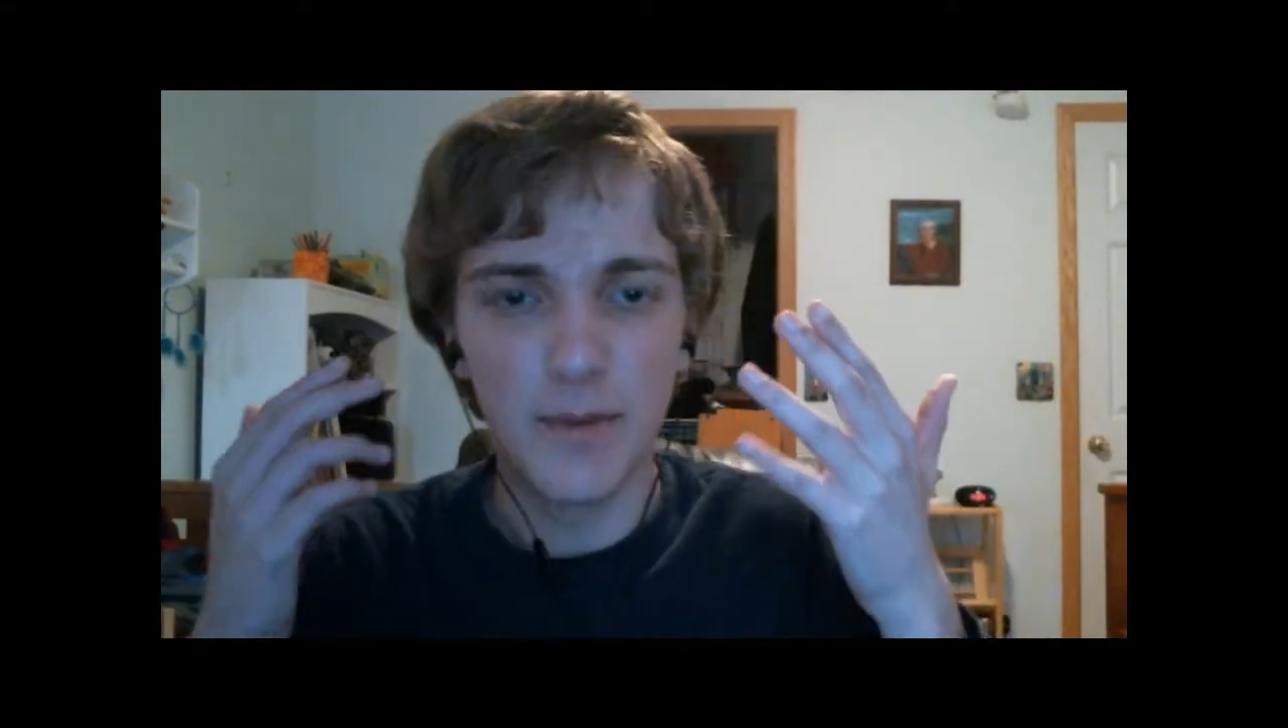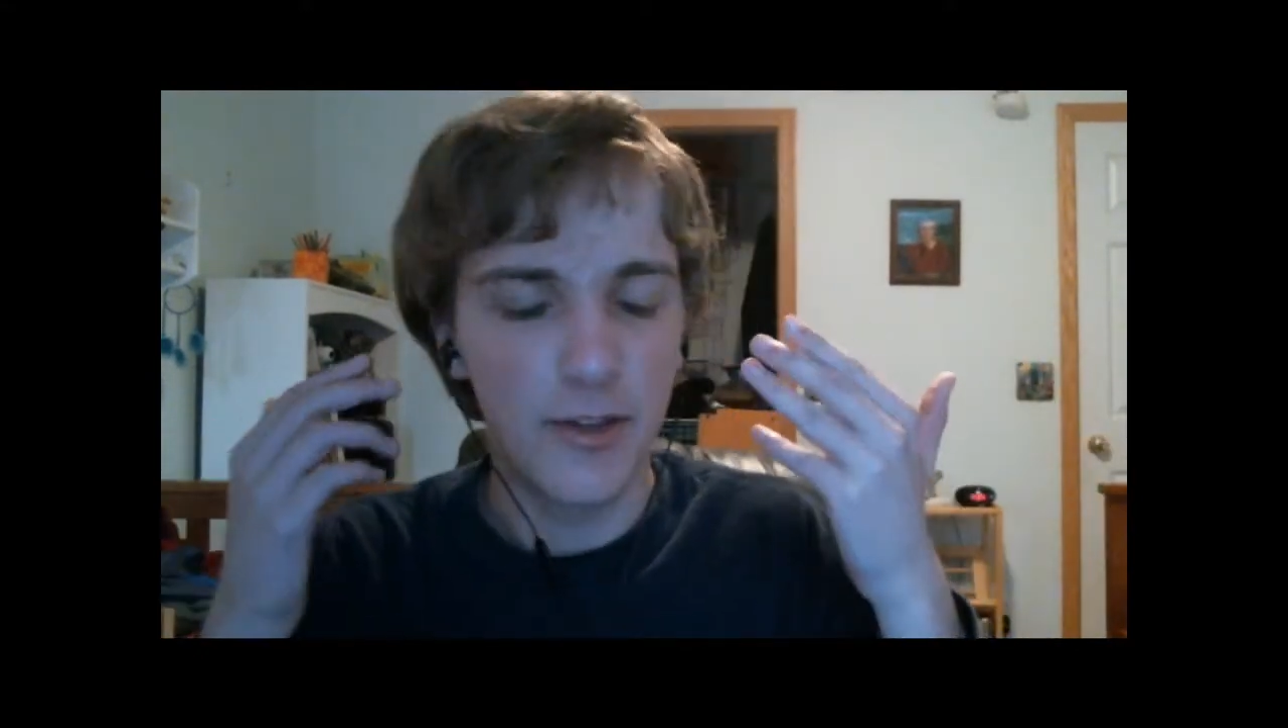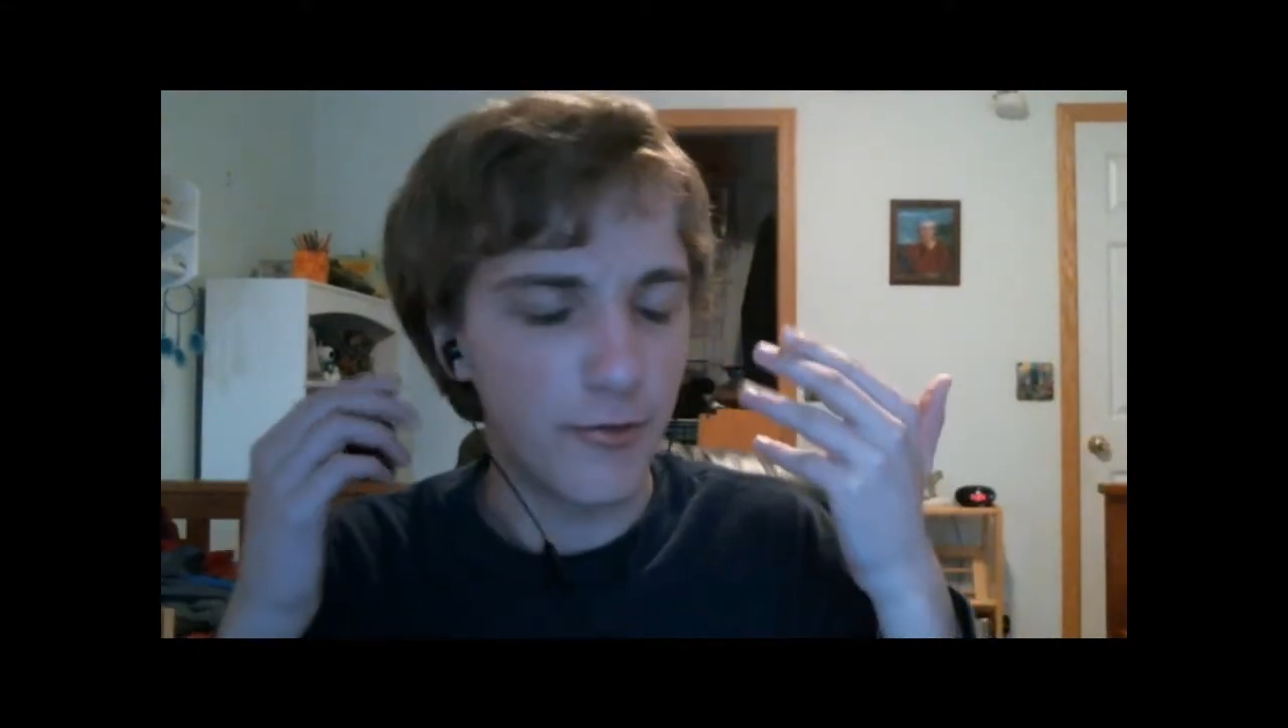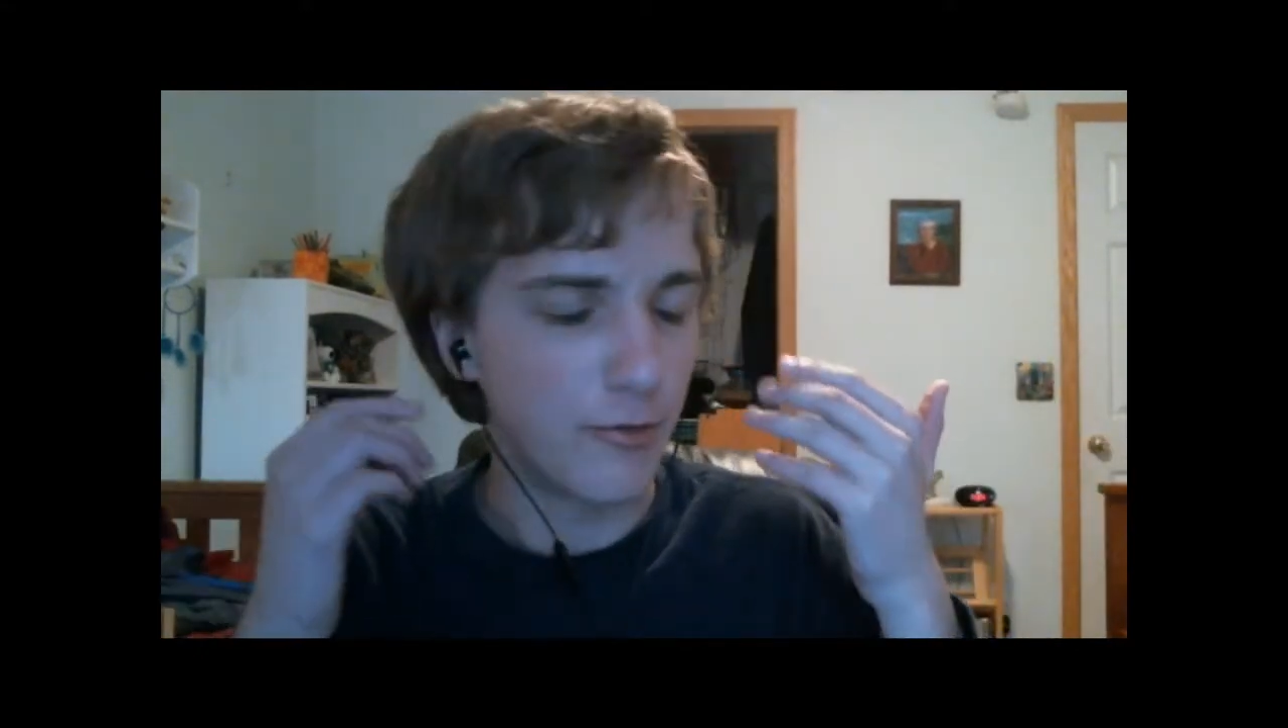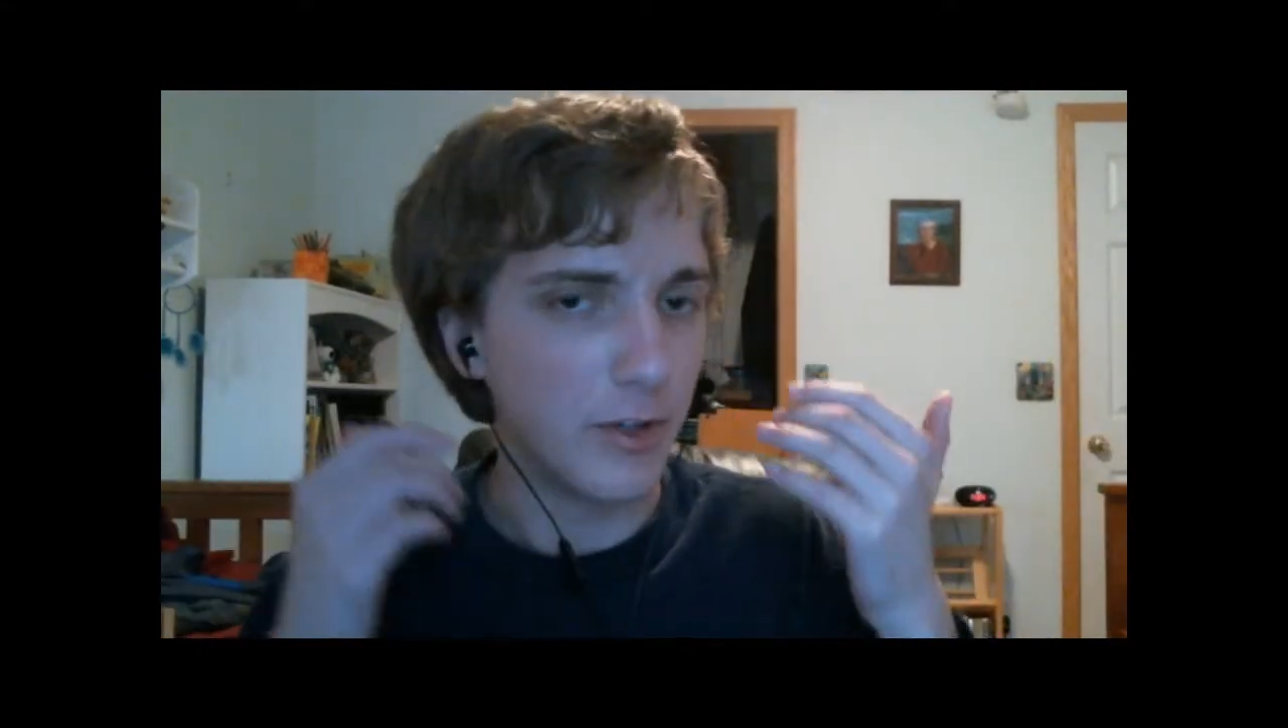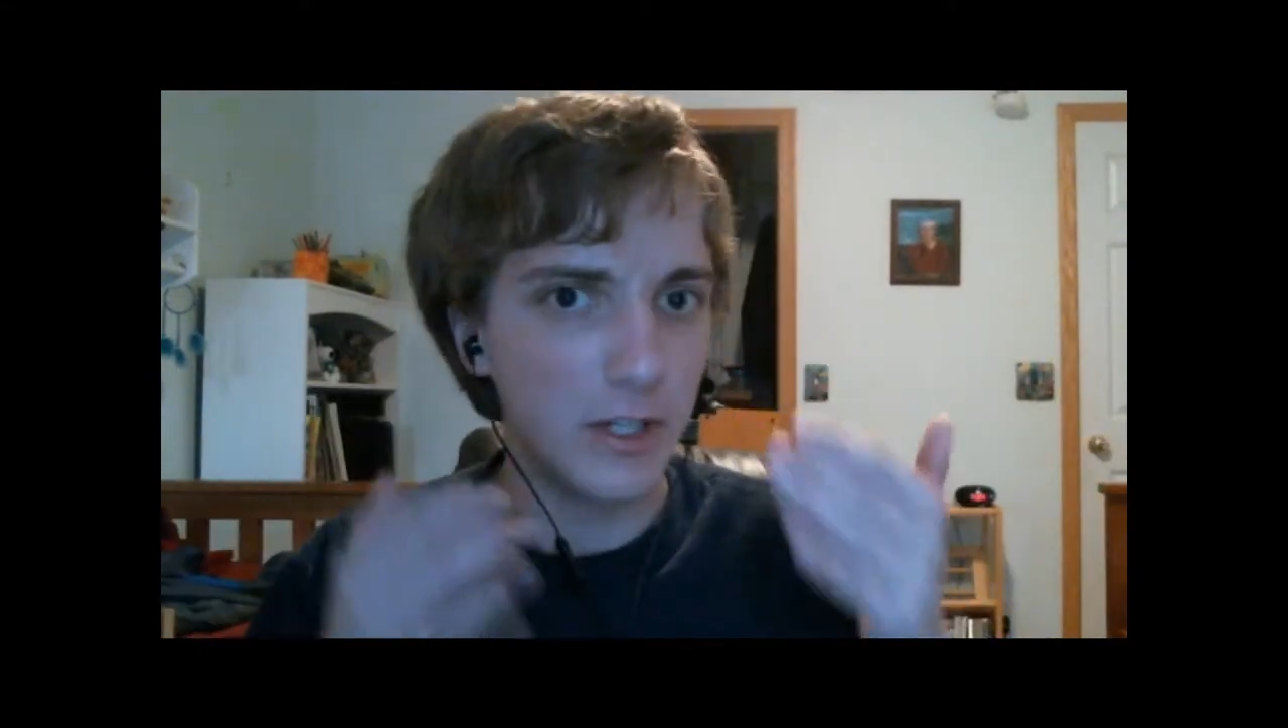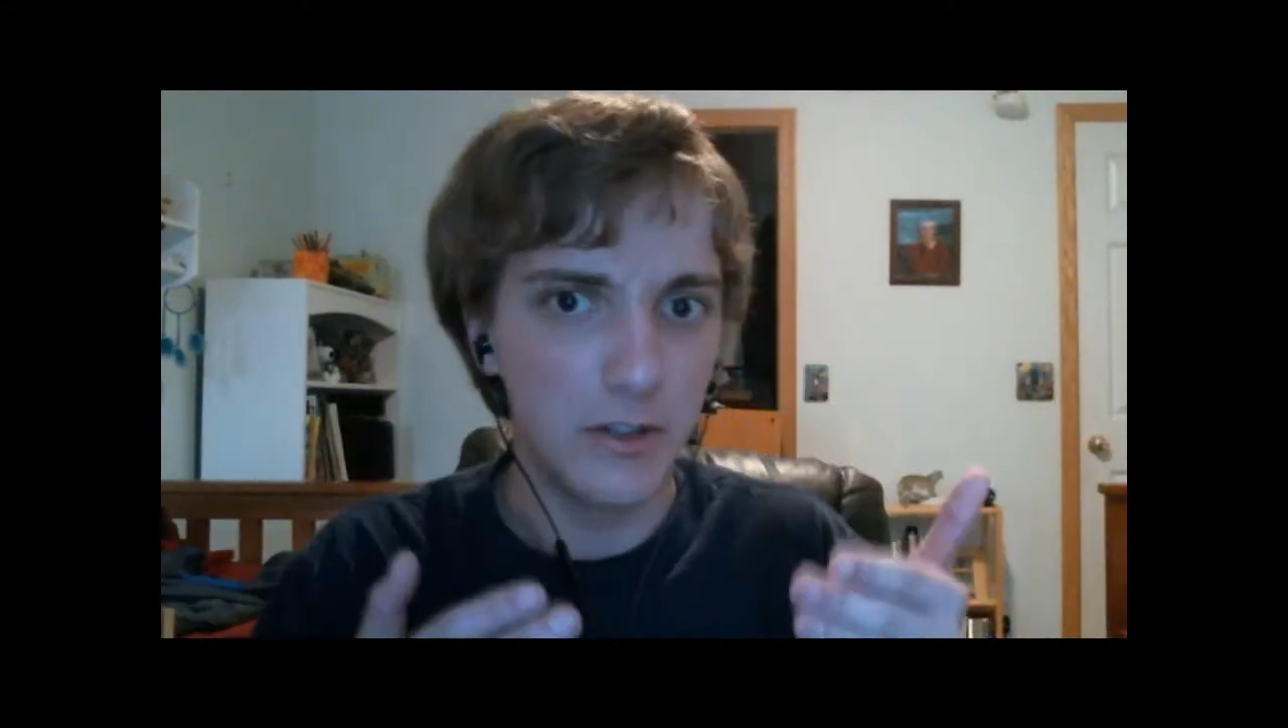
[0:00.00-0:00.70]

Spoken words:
is really